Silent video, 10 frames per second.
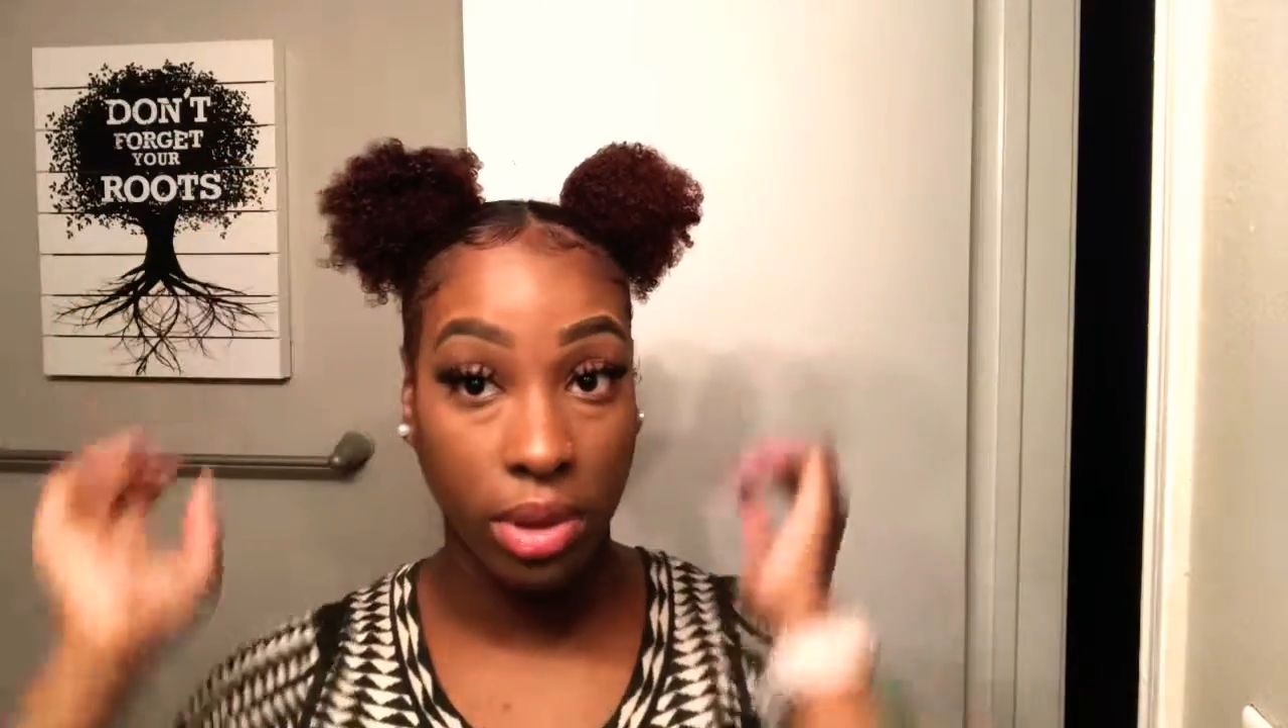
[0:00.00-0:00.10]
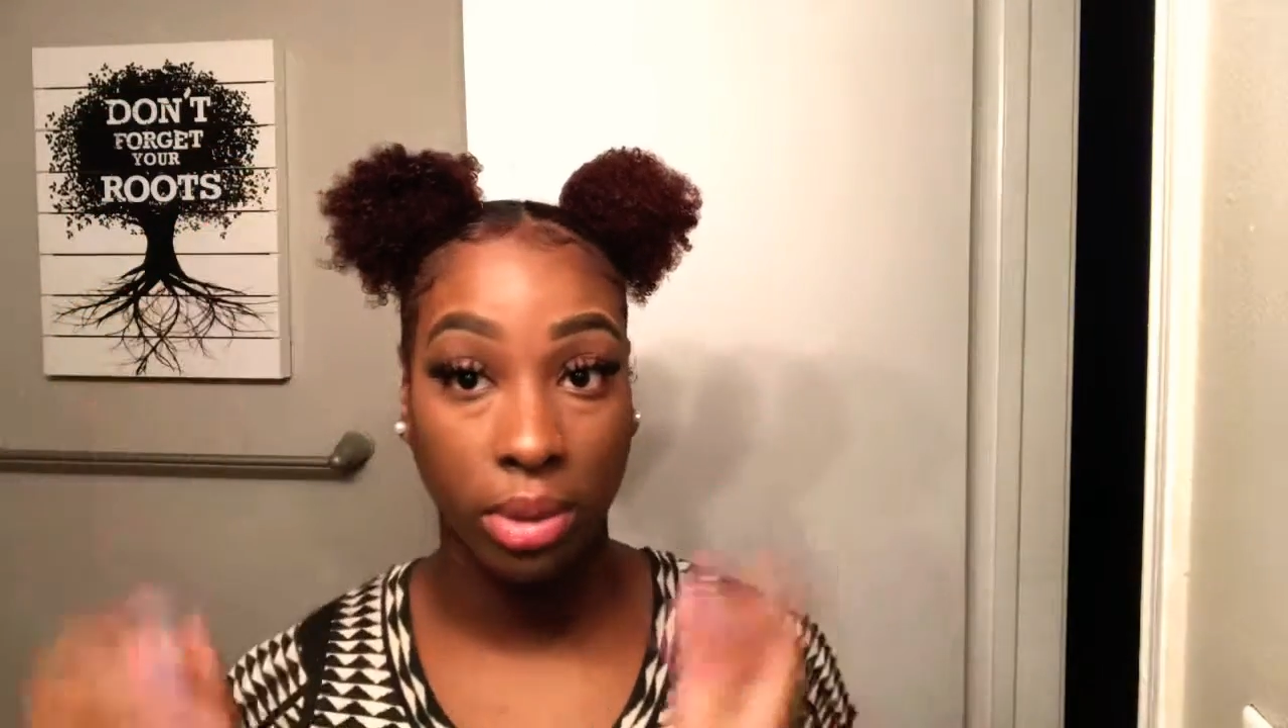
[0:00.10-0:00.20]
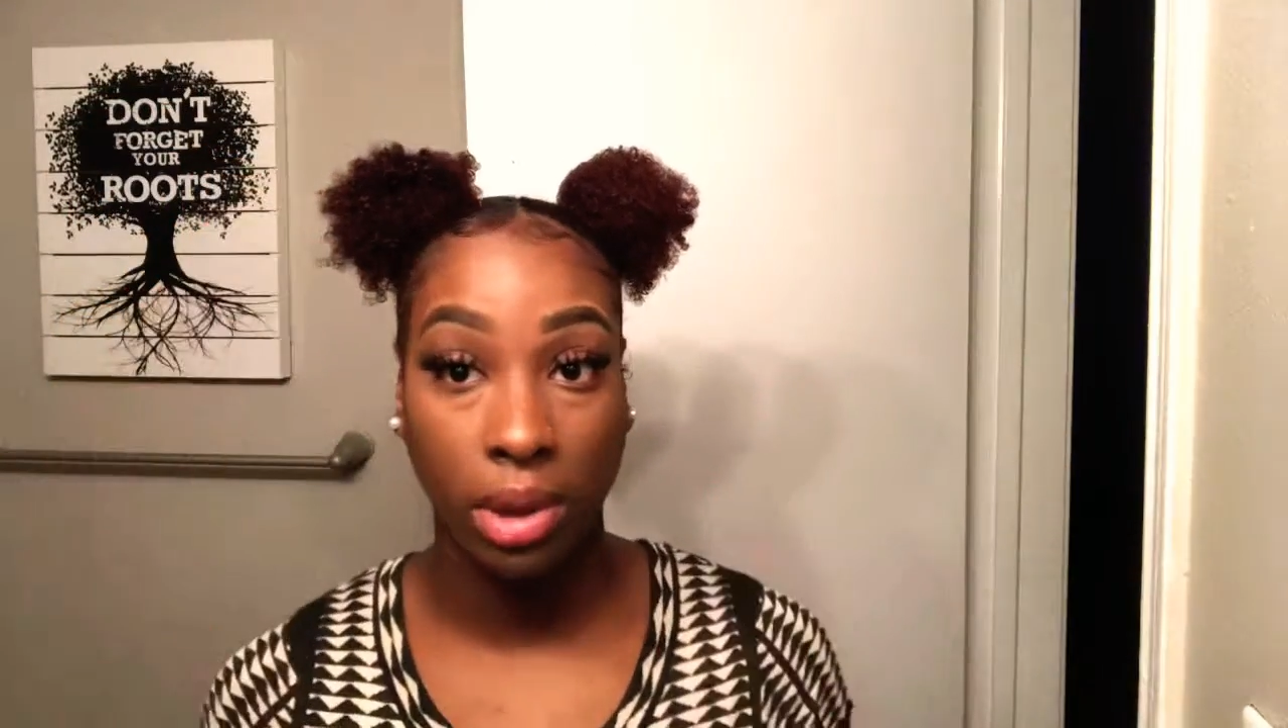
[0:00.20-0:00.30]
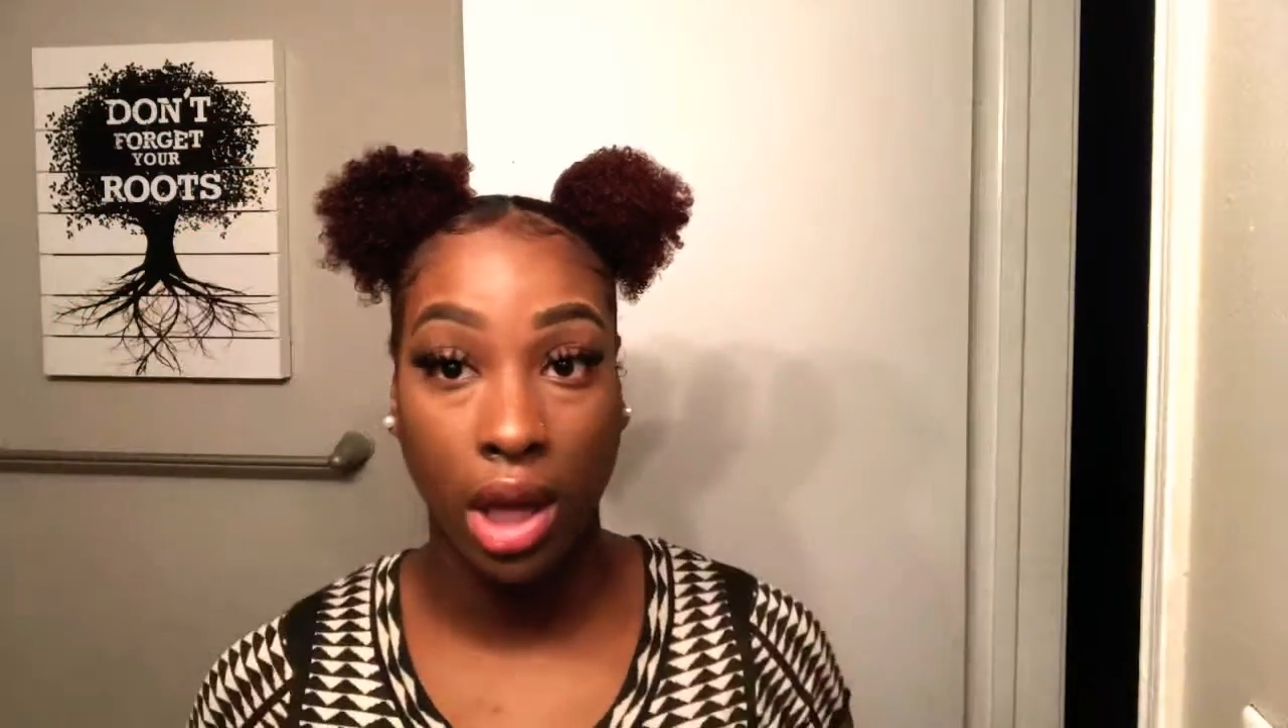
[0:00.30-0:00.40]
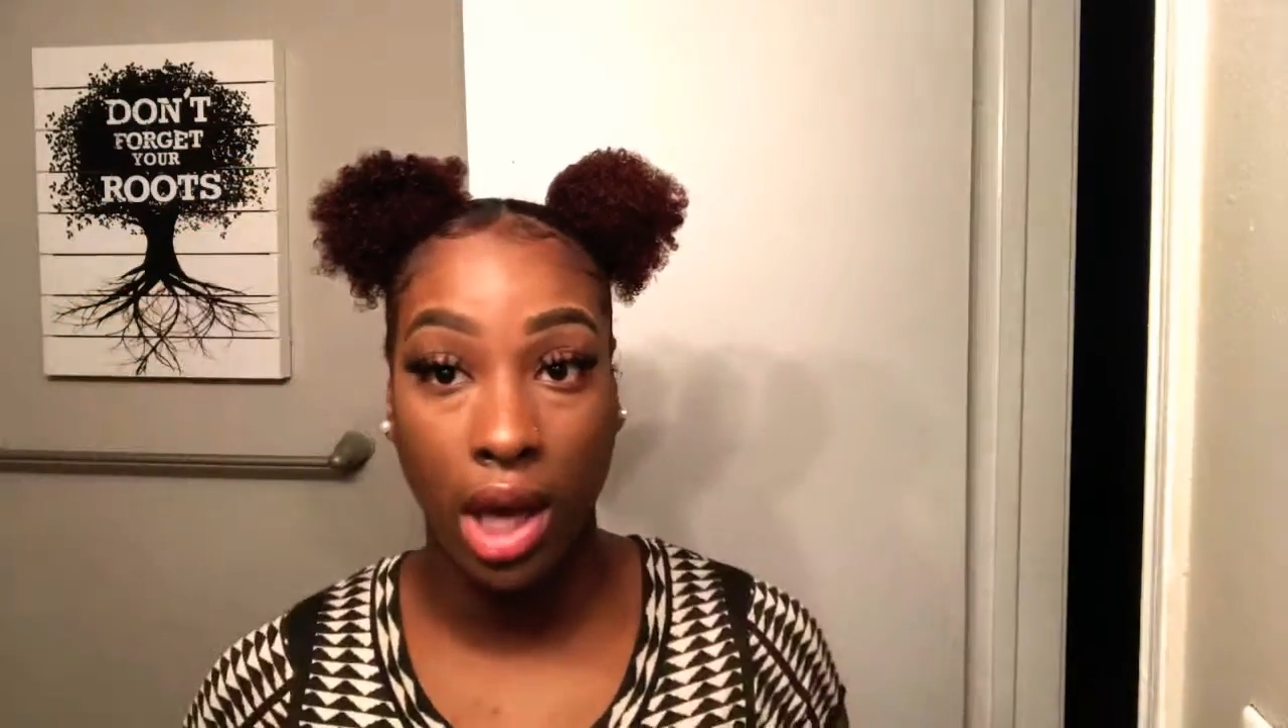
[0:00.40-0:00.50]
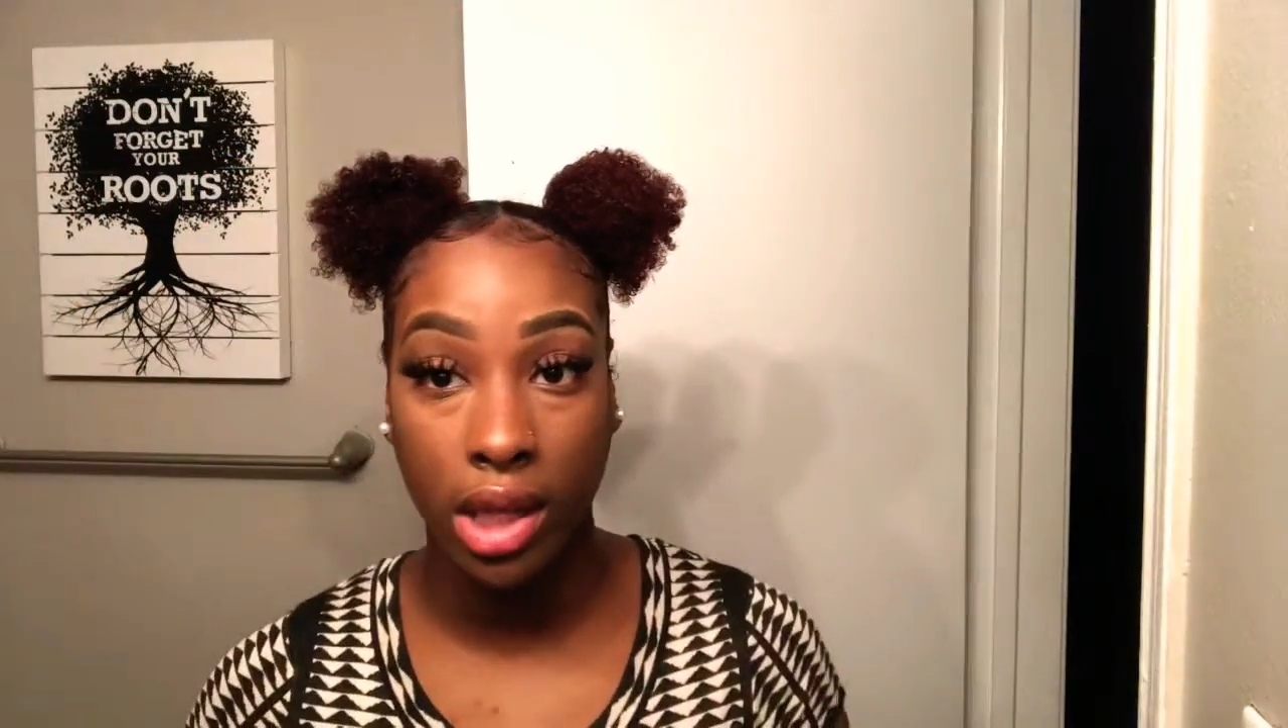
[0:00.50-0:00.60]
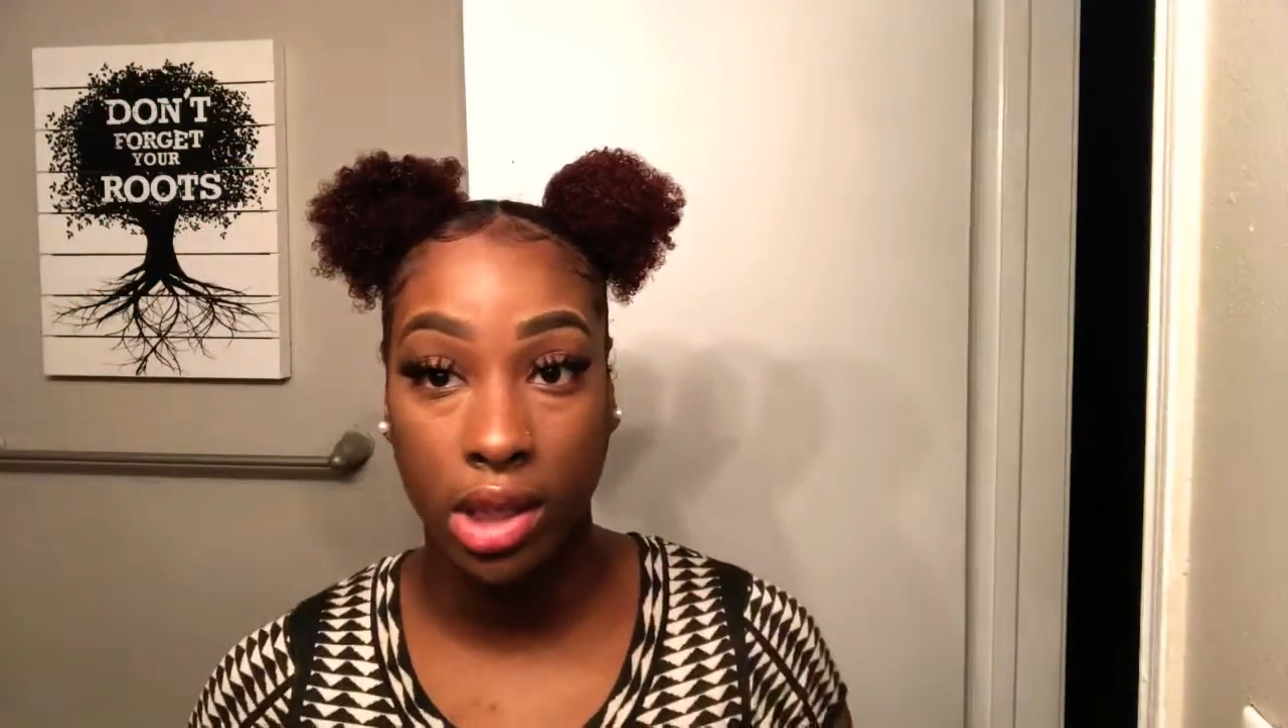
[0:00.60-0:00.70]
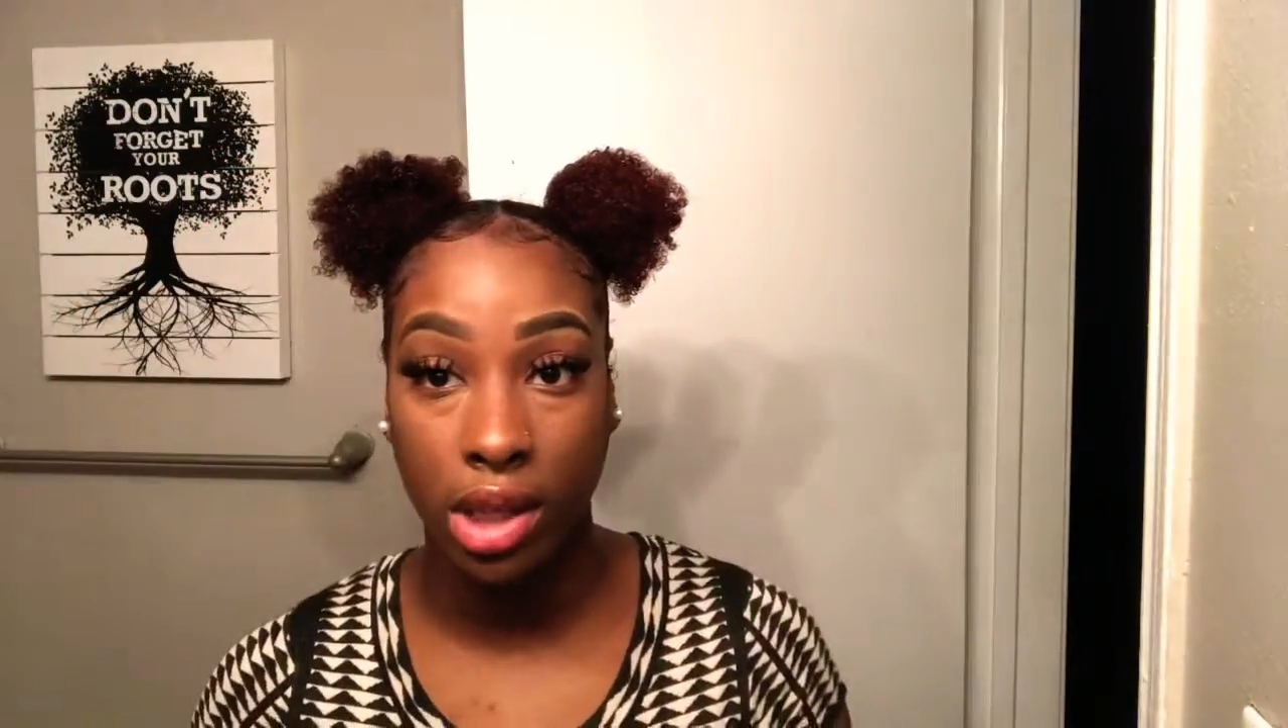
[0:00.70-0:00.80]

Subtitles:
them a lot